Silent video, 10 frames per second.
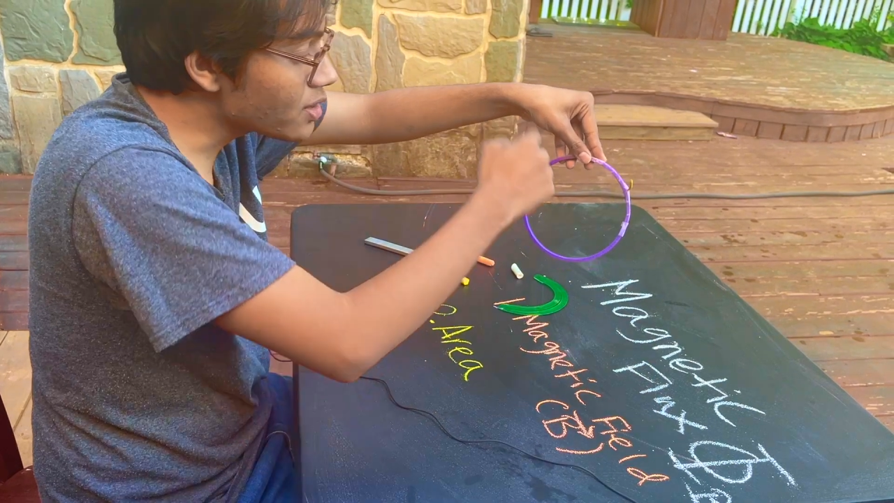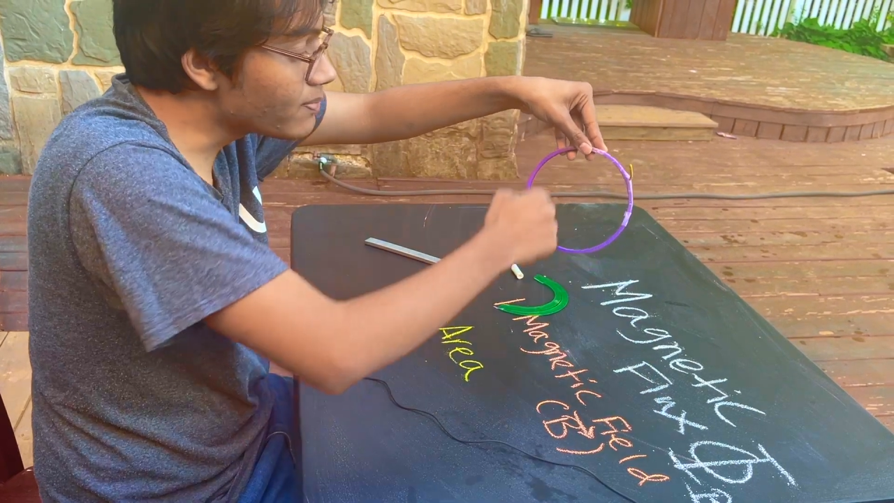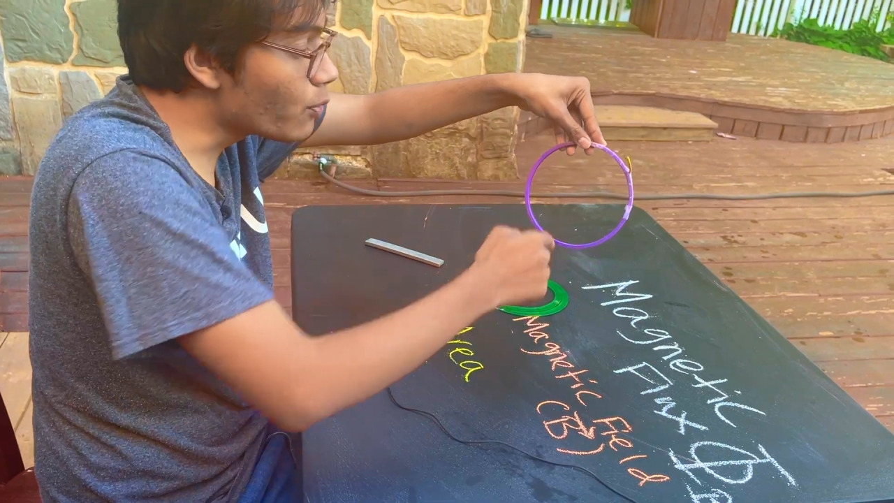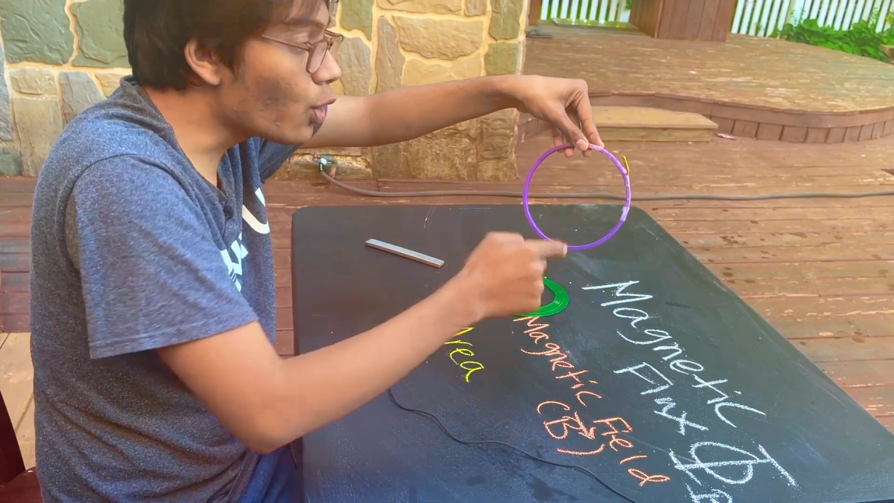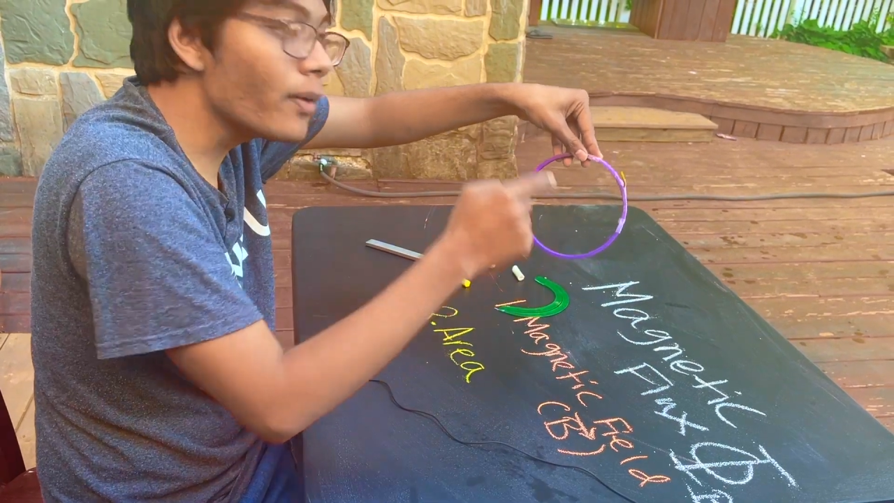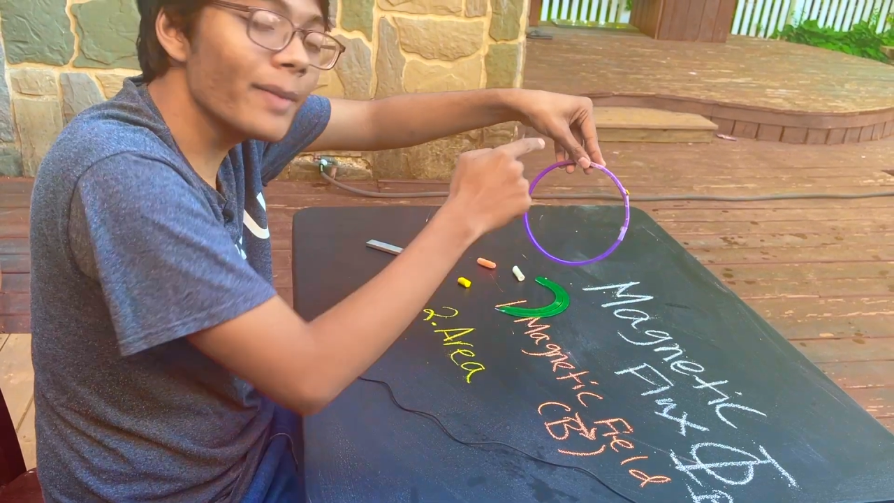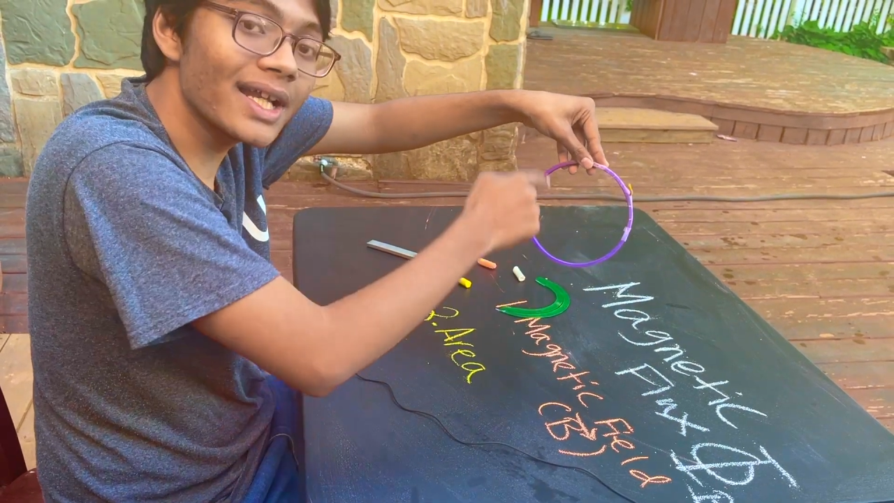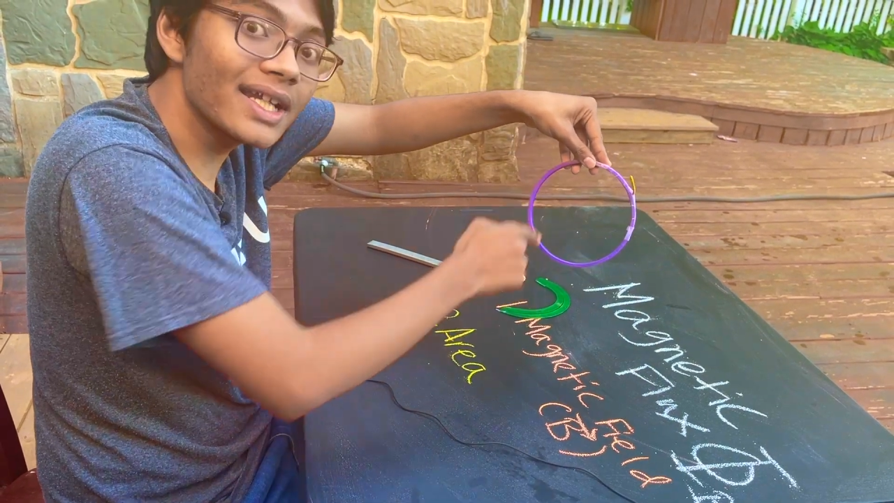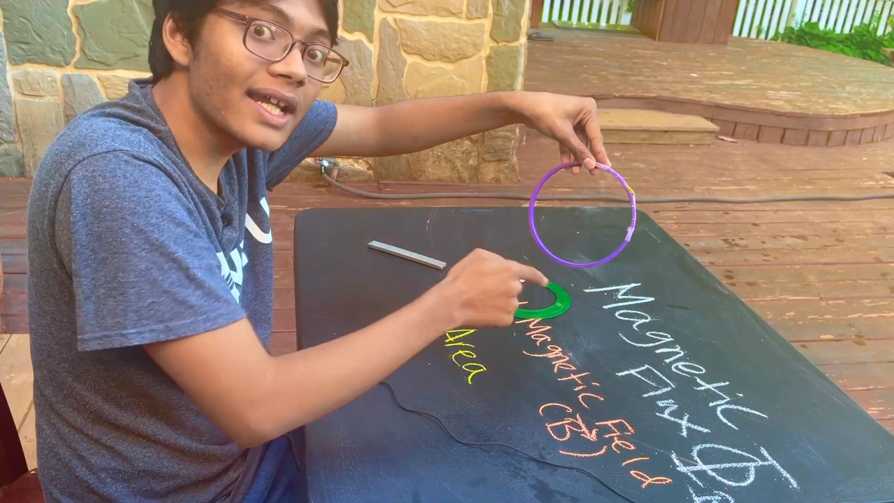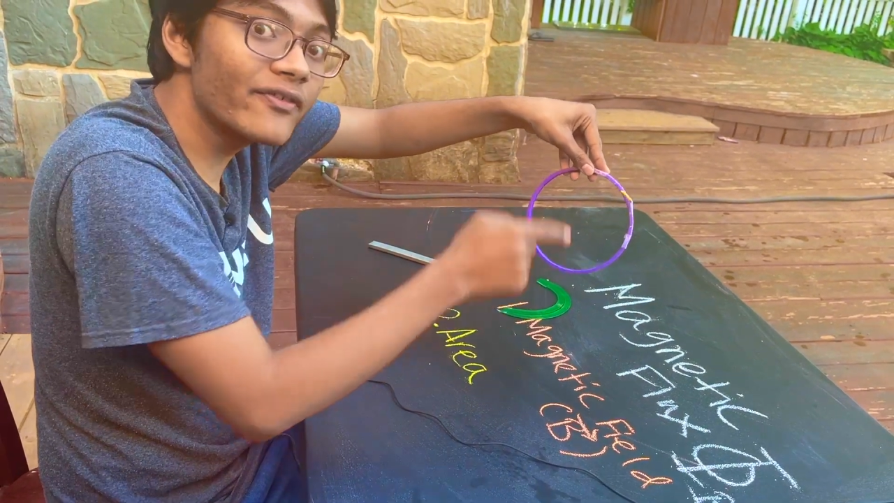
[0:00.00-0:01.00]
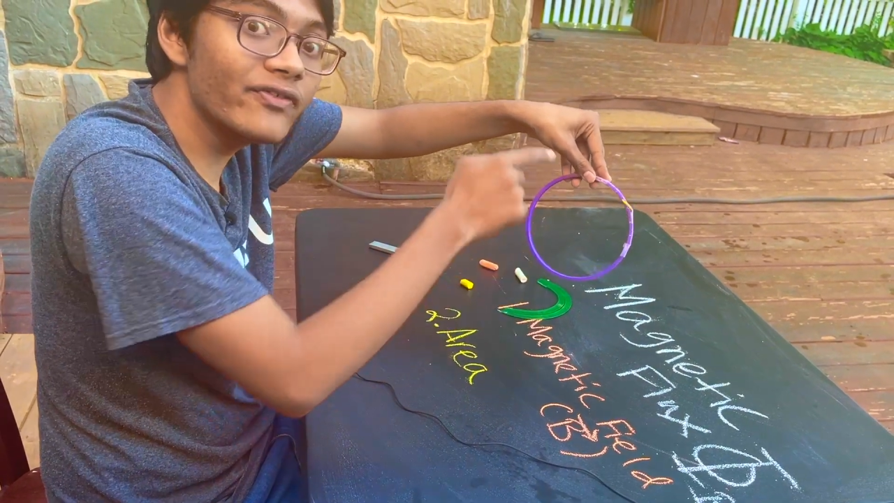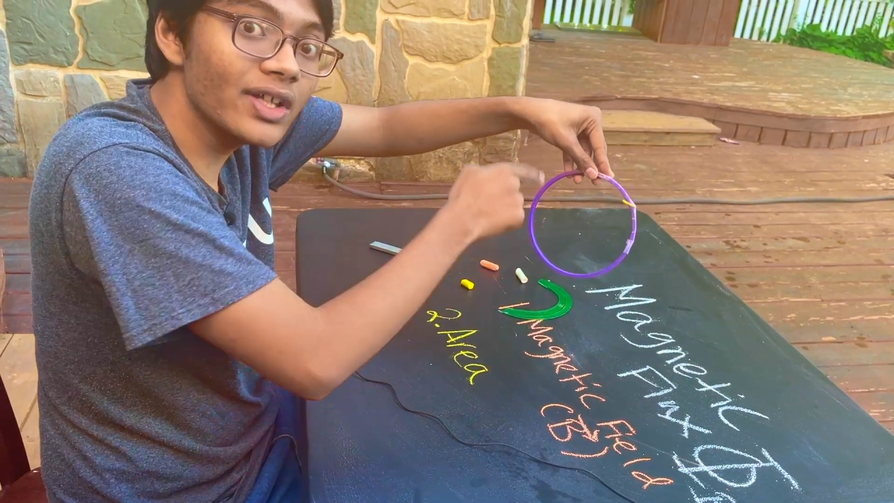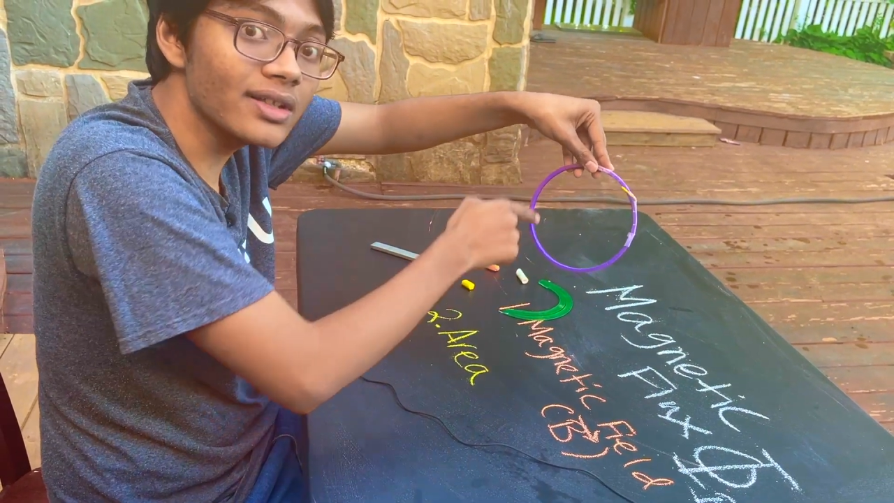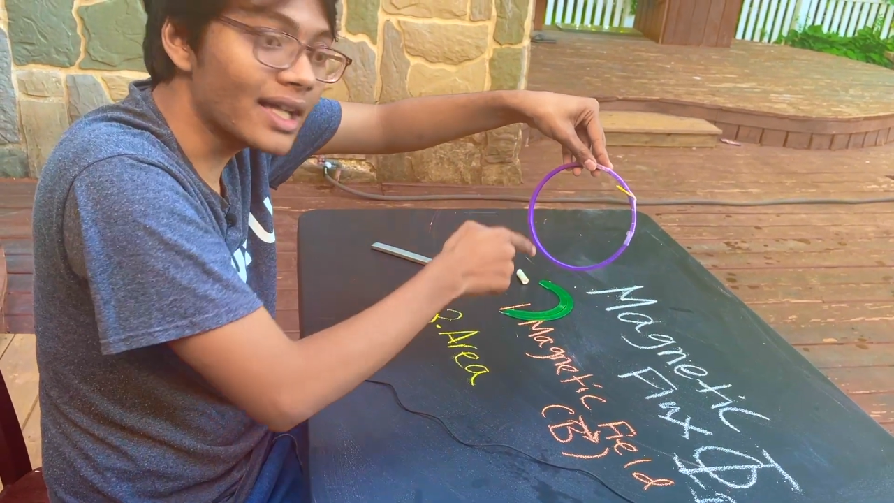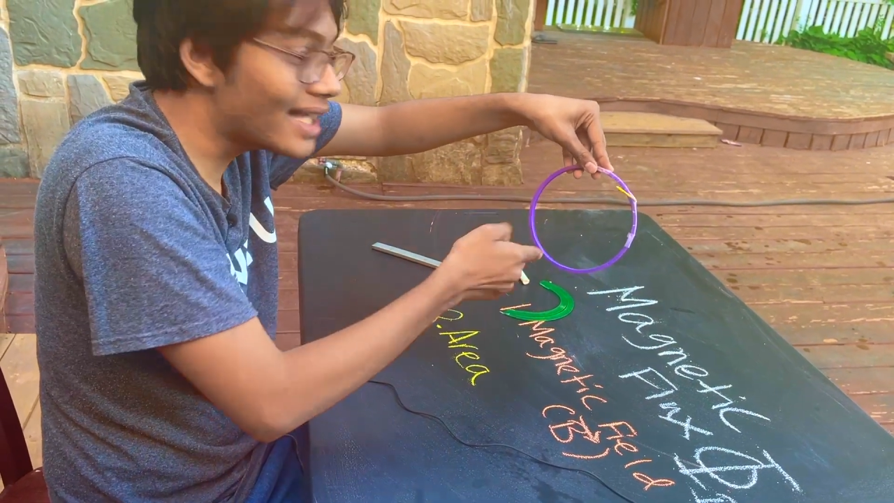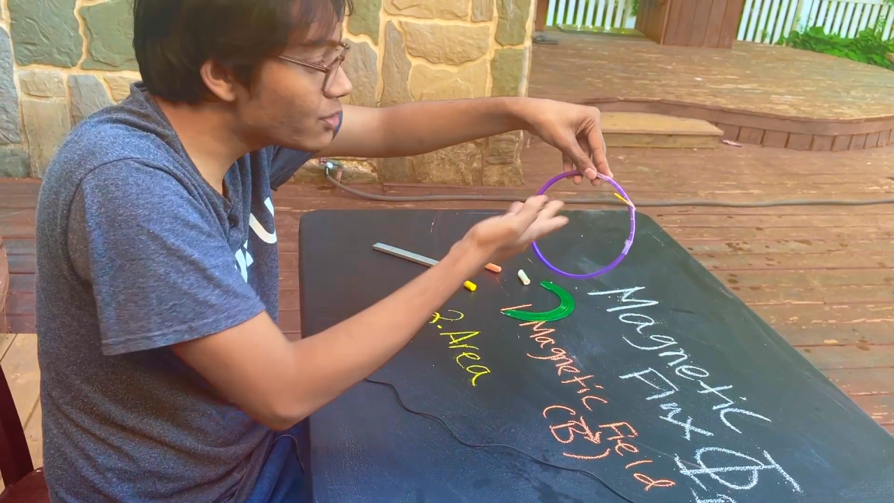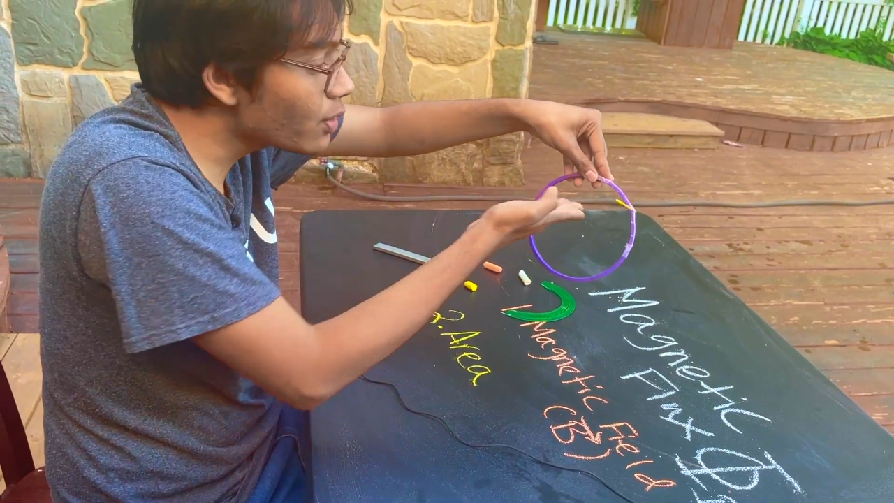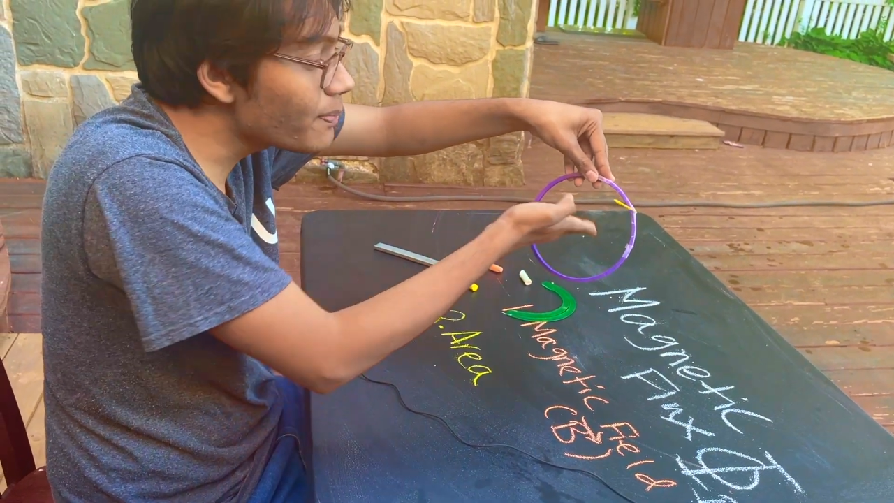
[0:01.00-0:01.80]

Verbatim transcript: more magnetic field lines would